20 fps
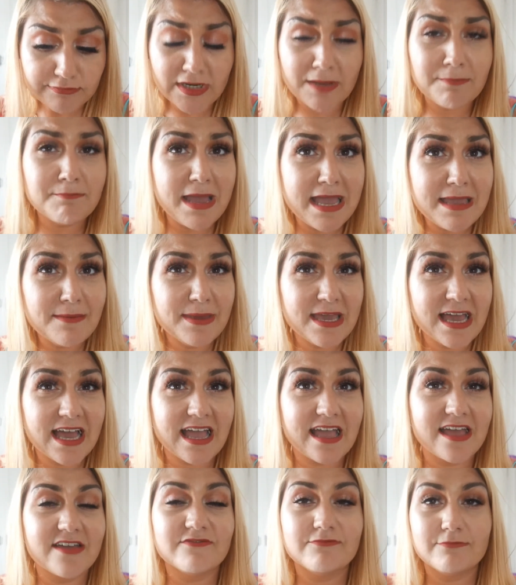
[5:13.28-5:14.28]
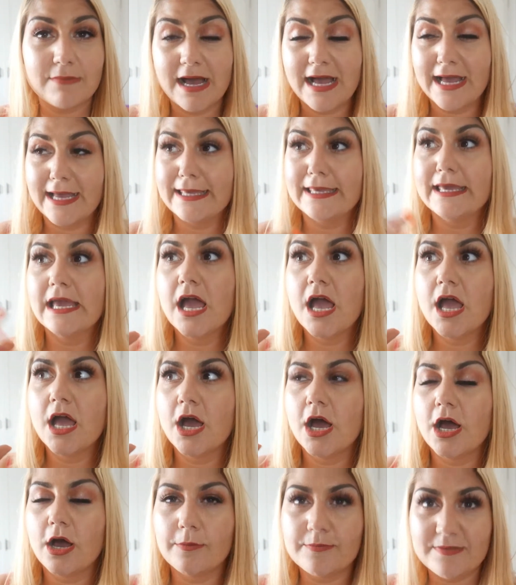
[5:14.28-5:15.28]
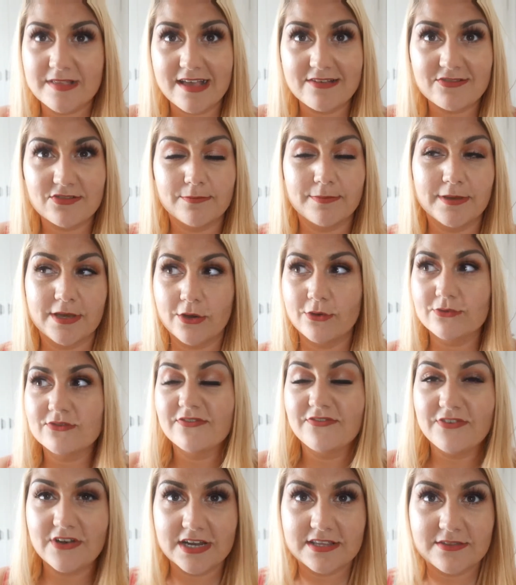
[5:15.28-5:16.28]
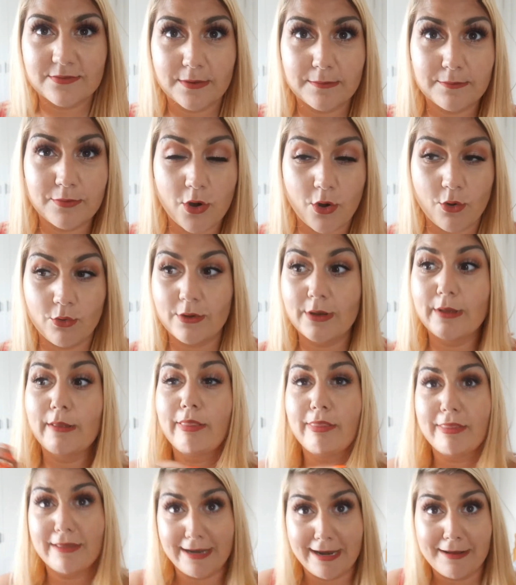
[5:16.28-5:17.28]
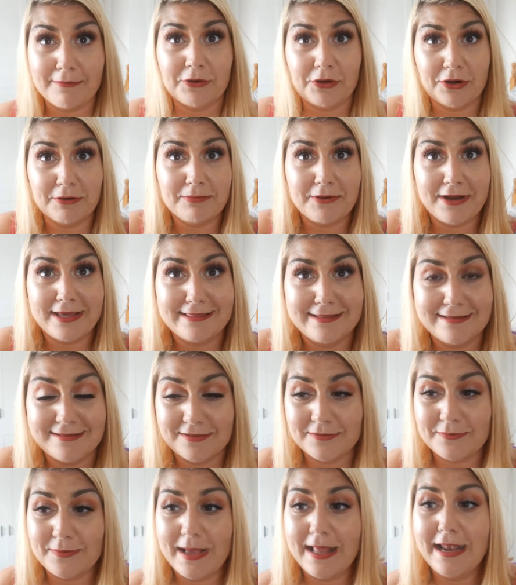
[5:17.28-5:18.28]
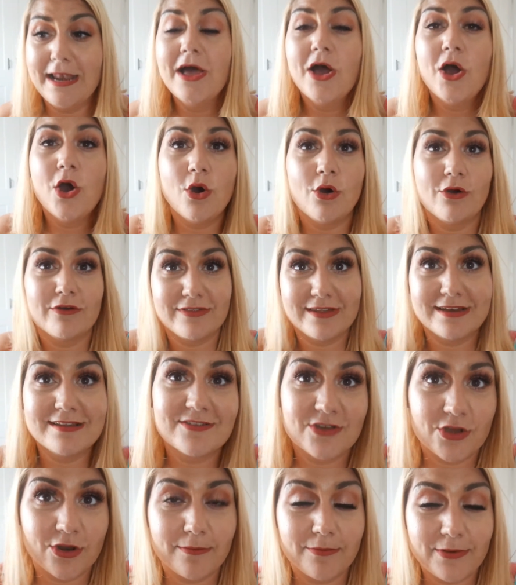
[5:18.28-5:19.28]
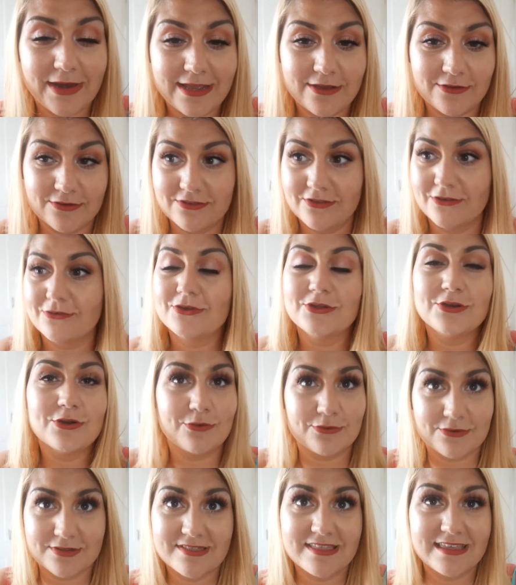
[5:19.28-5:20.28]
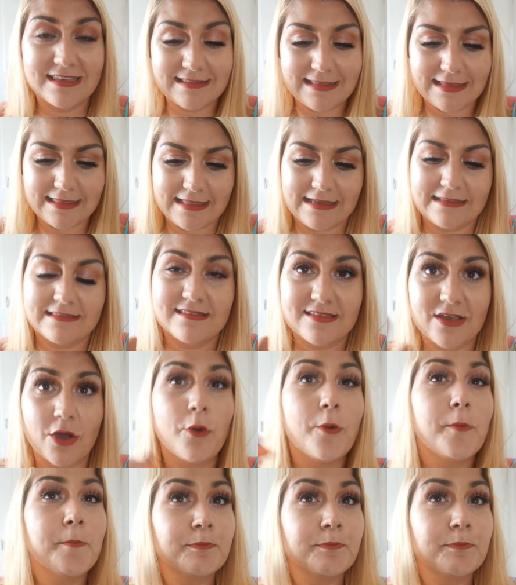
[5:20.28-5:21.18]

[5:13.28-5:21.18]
maybe I have my obsession because the first one broke, that I'm gonna break this as well, or that it's gonna break, and so, you know, things like that. So